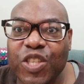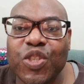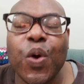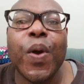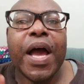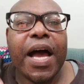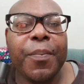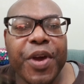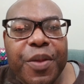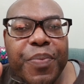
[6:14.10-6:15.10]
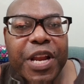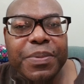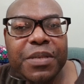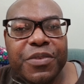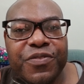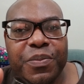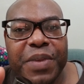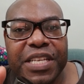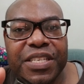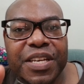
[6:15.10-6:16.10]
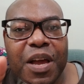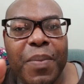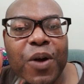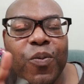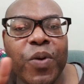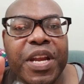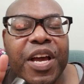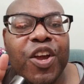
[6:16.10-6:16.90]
So I'm gonna put up some information about what a